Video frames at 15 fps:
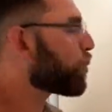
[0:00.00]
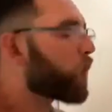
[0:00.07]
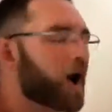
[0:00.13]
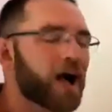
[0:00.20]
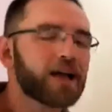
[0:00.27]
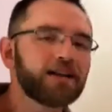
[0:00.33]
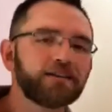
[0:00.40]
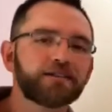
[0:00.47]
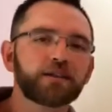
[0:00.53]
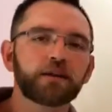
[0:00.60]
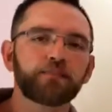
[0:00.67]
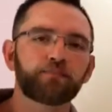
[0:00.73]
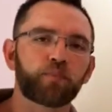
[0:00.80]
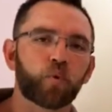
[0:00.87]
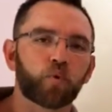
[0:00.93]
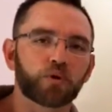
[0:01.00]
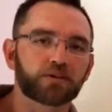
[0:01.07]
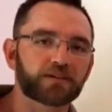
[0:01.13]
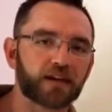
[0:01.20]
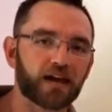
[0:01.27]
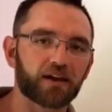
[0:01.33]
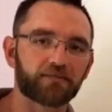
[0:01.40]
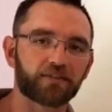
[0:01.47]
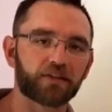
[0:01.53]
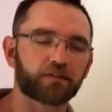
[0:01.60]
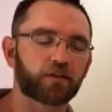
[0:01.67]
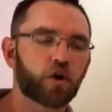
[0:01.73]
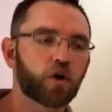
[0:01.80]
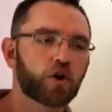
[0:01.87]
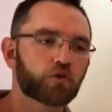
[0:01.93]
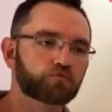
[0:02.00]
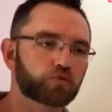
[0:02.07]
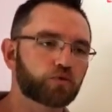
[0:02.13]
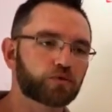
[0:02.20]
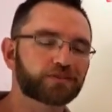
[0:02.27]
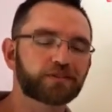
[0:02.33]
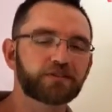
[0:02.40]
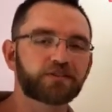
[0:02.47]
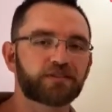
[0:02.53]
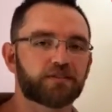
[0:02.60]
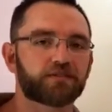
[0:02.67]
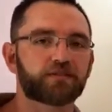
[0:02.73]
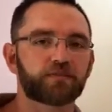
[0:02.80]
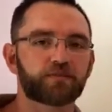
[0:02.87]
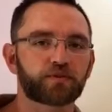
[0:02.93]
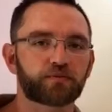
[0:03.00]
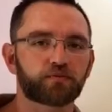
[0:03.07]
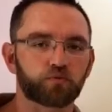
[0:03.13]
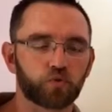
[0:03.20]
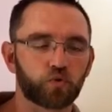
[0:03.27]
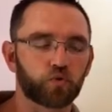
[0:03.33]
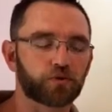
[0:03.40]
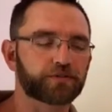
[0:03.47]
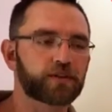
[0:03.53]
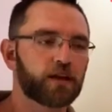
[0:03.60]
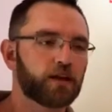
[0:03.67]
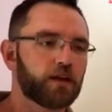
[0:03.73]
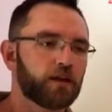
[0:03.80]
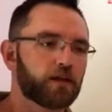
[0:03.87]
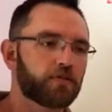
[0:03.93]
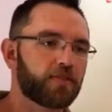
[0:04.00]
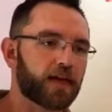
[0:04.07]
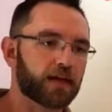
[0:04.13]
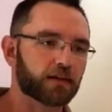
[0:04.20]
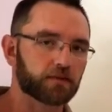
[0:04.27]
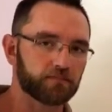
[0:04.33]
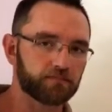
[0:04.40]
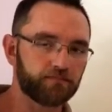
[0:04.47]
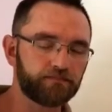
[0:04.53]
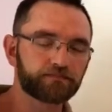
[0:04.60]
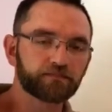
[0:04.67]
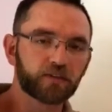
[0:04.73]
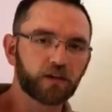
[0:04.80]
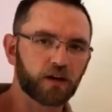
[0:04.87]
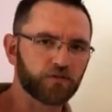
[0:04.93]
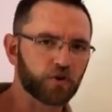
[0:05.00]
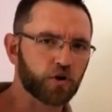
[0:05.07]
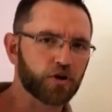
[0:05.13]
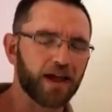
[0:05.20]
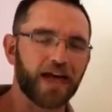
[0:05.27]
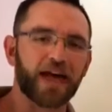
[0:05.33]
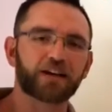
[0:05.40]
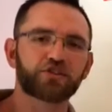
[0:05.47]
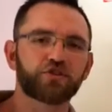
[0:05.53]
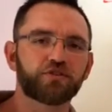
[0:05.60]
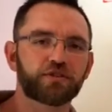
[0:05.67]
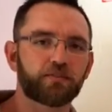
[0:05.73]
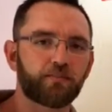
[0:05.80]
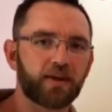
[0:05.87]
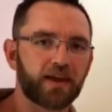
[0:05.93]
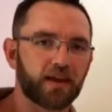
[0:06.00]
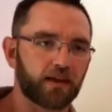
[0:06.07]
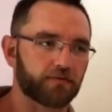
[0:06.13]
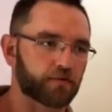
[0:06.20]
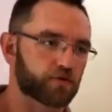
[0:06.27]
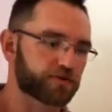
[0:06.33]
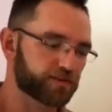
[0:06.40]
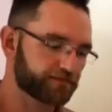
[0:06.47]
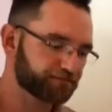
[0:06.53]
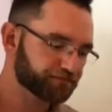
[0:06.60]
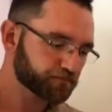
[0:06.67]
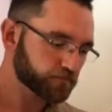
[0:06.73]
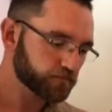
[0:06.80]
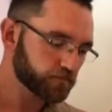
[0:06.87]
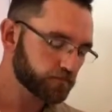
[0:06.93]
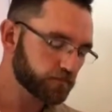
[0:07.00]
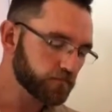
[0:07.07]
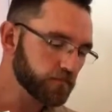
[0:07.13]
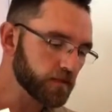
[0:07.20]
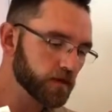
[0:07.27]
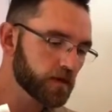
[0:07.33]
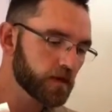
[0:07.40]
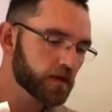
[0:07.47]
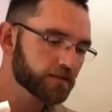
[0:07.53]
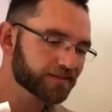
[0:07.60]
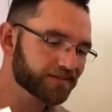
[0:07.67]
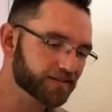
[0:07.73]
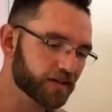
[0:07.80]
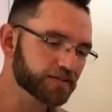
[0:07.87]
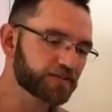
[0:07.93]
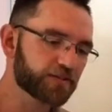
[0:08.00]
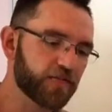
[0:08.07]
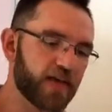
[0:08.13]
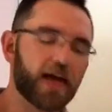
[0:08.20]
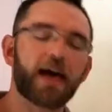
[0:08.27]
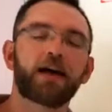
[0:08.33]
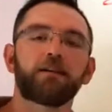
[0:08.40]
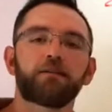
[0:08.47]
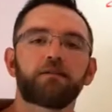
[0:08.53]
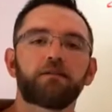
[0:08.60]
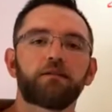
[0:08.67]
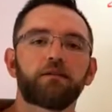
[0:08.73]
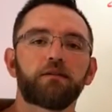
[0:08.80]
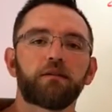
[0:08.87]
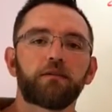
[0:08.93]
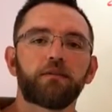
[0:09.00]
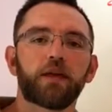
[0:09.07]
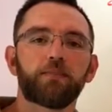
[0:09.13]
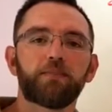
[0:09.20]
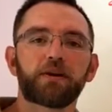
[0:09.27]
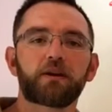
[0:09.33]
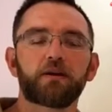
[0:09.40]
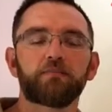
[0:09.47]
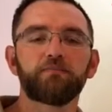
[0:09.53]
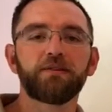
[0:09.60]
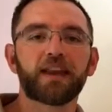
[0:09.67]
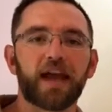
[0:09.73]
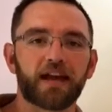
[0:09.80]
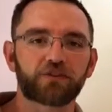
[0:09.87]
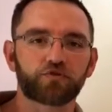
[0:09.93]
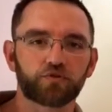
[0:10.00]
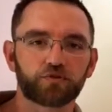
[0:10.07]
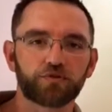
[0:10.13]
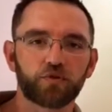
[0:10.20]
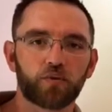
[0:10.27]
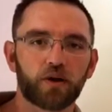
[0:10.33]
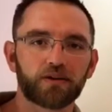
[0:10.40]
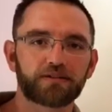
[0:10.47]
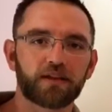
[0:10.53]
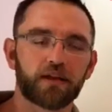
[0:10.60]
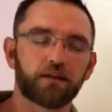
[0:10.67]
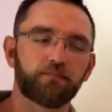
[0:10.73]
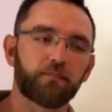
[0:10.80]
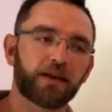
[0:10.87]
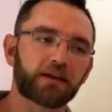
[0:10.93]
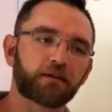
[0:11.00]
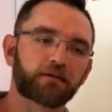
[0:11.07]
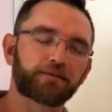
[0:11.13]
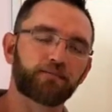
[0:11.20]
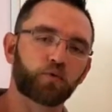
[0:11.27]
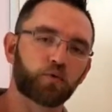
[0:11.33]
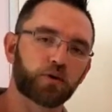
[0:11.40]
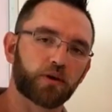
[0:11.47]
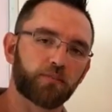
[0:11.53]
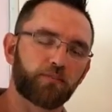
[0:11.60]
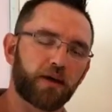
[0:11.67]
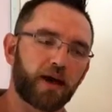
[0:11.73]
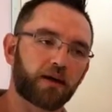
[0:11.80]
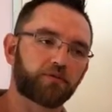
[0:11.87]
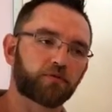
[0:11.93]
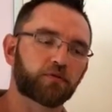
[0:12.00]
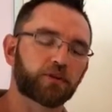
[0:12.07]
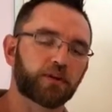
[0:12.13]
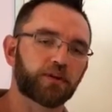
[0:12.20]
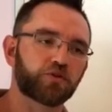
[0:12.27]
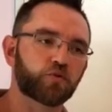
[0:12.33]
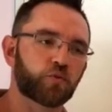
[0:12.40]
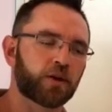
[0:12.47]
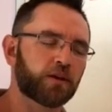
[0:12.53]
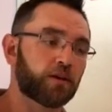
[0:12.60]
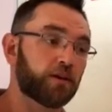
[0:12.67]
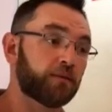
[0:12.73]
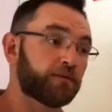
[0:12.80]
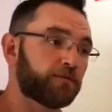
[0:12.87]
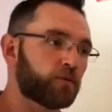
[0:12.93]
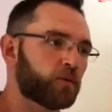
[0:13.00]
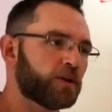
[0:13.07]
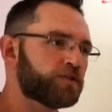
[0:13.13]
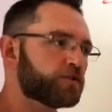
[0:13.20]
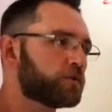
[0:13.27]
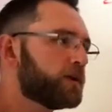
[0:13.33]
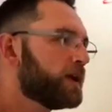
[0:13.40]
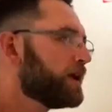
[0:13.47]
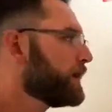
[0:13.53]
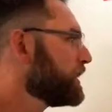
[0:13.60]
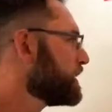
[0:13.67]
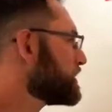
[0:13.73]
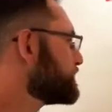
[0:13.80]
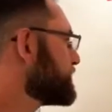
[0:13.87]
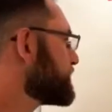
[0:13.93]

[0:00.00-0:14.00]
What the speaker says: why is it important to have these rules and systems of rules that govern our actions and behaviors such that they become natural to us and make us more impactful and influential, is